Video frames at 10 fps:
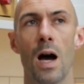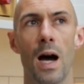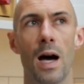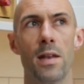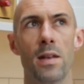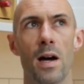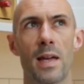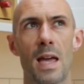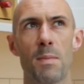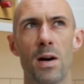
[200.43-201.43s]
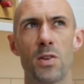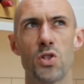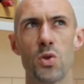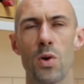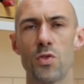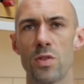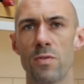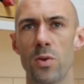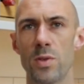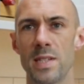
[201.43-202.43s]
and I came out at
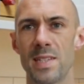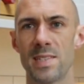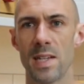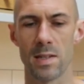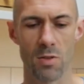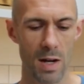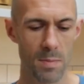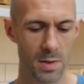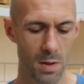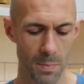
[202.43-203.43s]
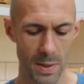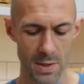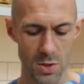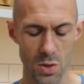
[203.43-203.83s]
246 grams compared